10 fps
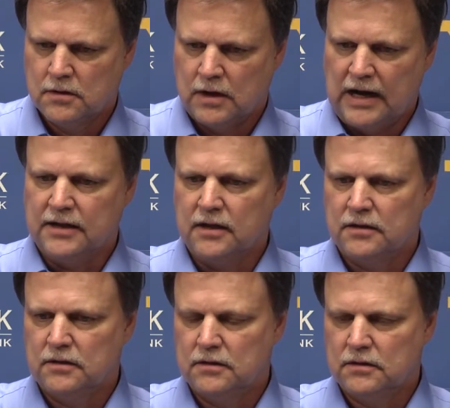
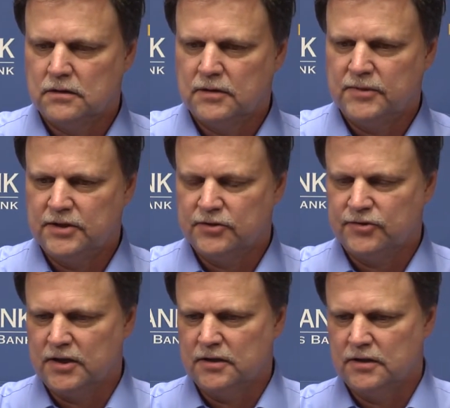Let me just
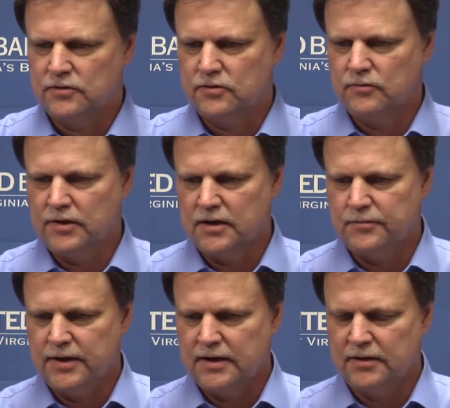say this. You know, we got a
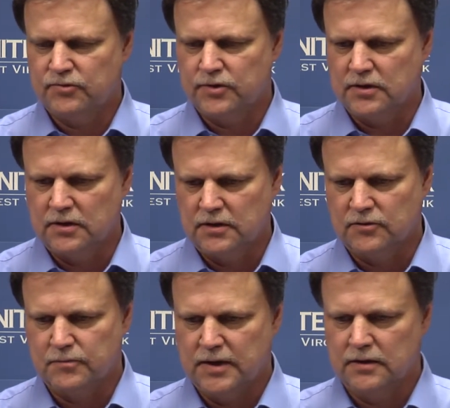big game Sunday
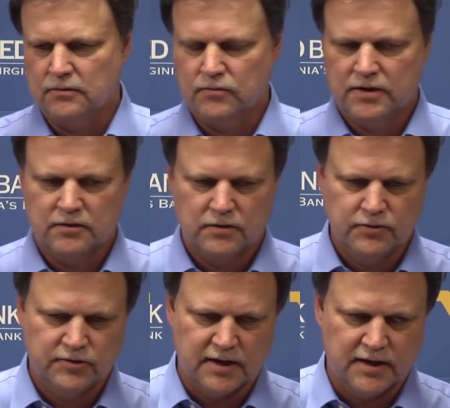against Baylor. Win or
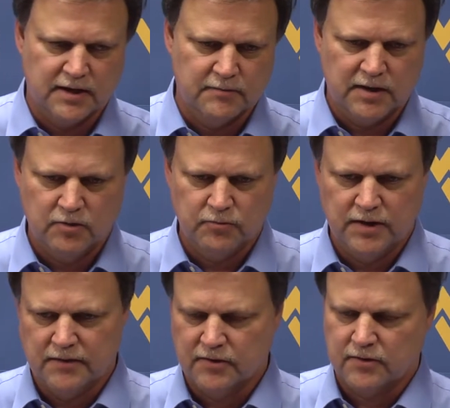lose that game, I hope
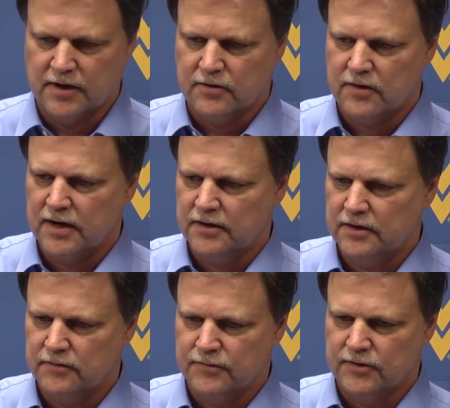we have a great crowd
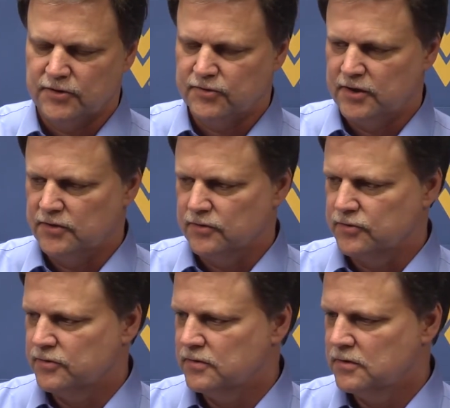here for these
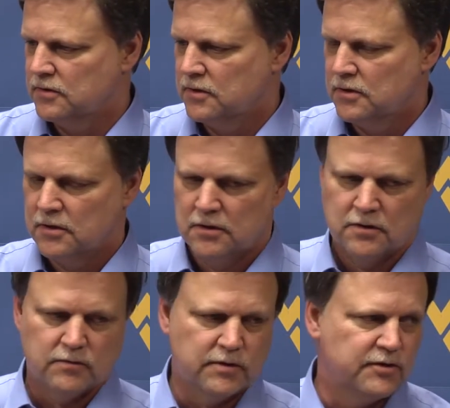seniors.
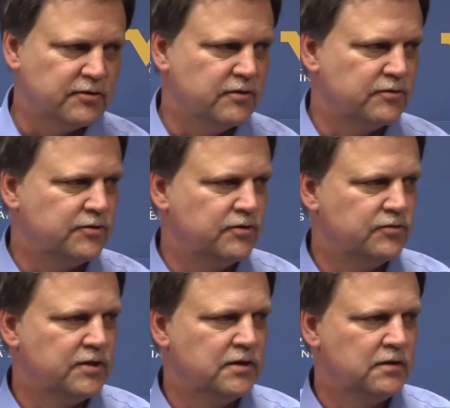What is it, on
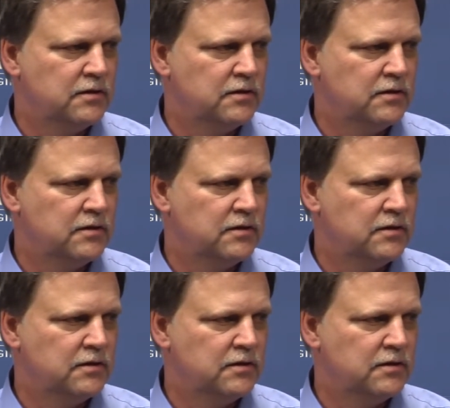Tuesday?